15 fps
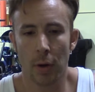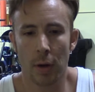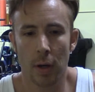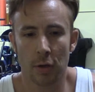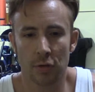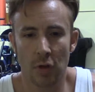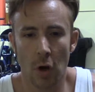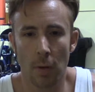
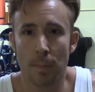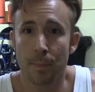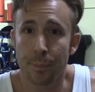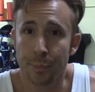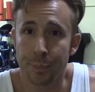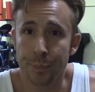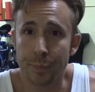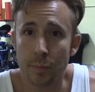So,
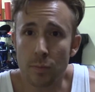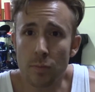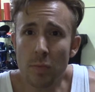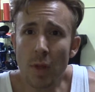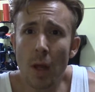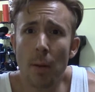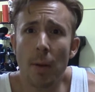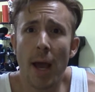
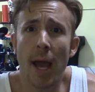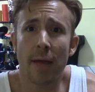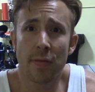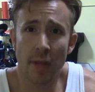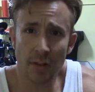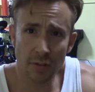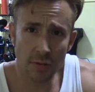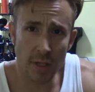and
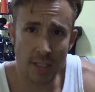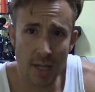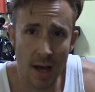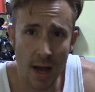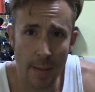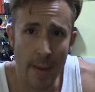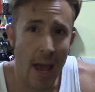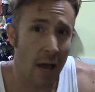this is the
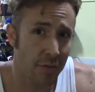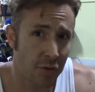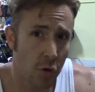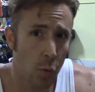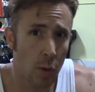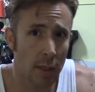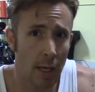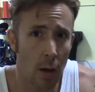time, after
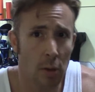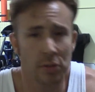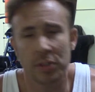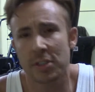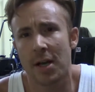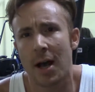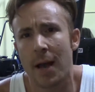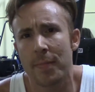your workout is a
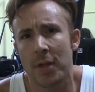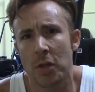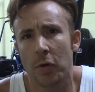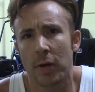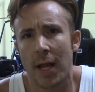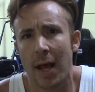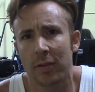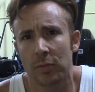time that you
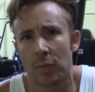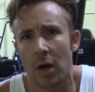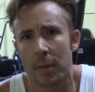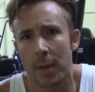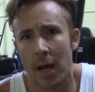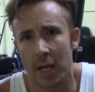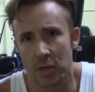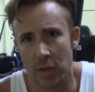can have some
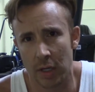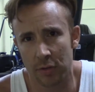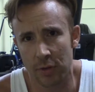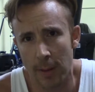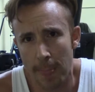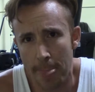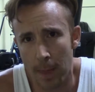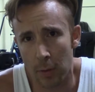carbohydrates,
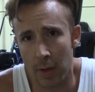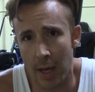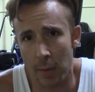okay?